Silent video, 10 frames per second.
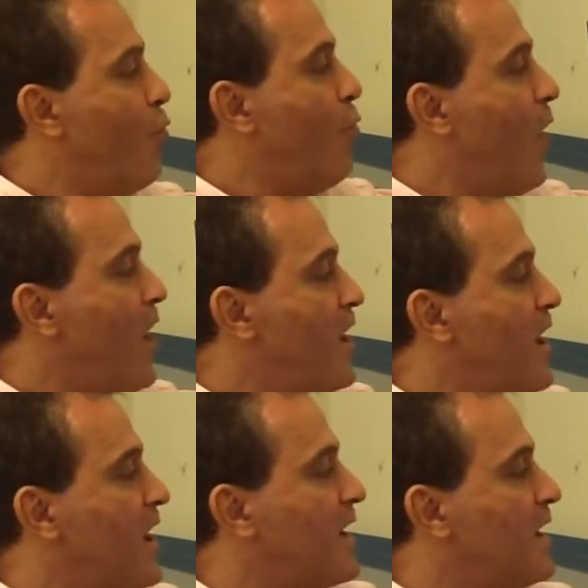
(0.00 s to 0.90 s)
one
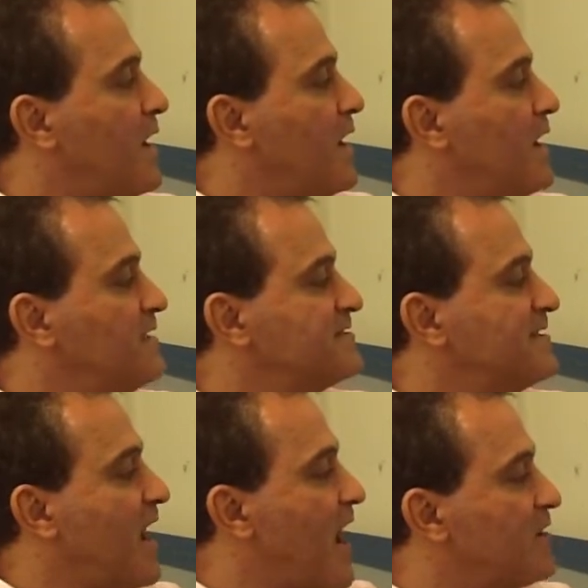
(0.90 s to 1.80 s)
is
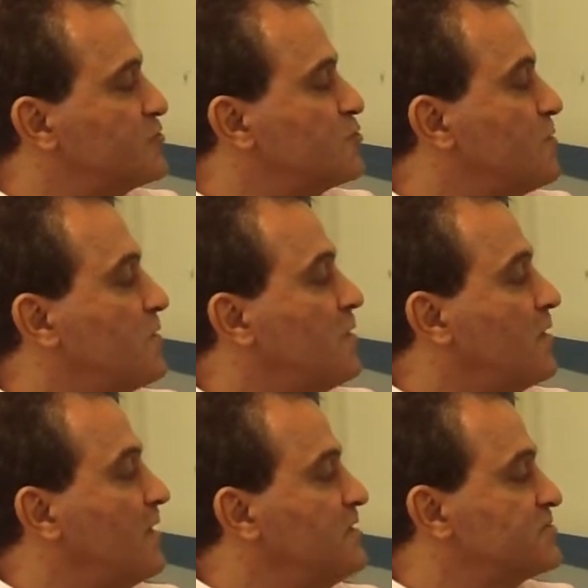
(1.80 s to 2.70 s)
an actual
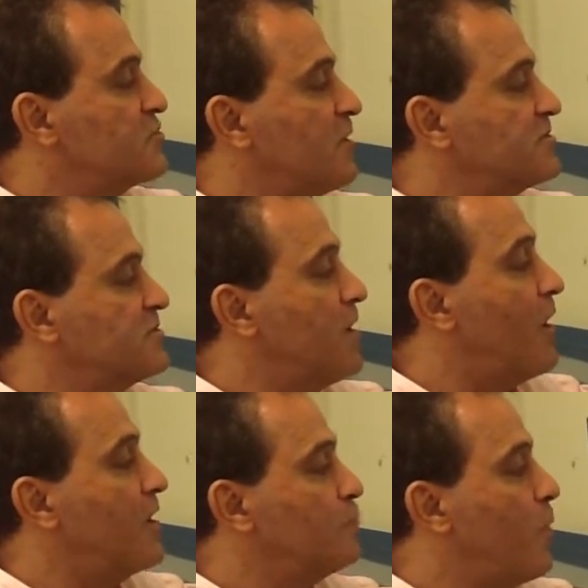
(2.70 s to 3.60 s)
instruction,
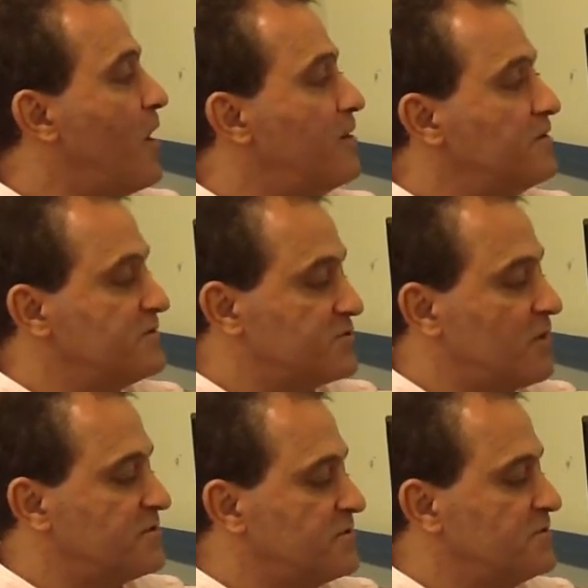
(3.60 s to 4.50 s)
hardwired
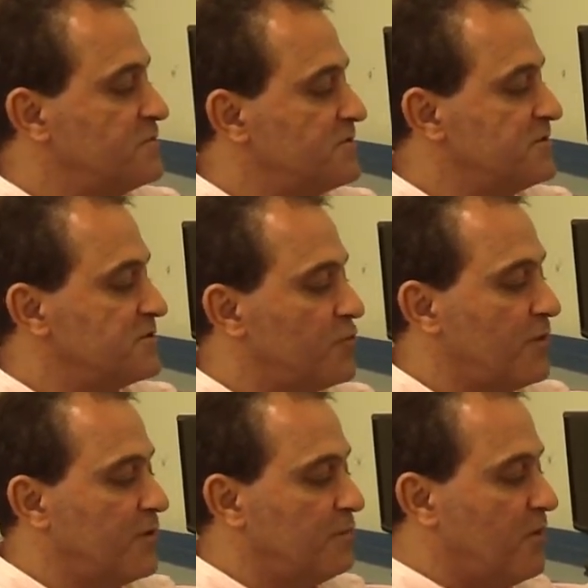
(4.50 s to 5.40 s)
instruction, which is
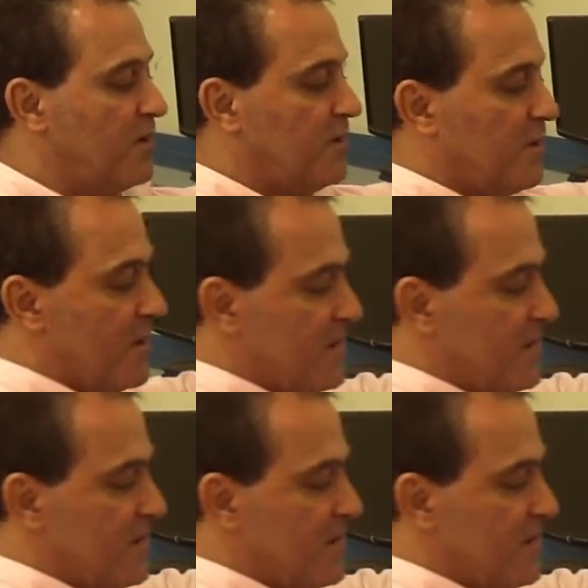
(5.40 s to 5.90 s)
triggered by a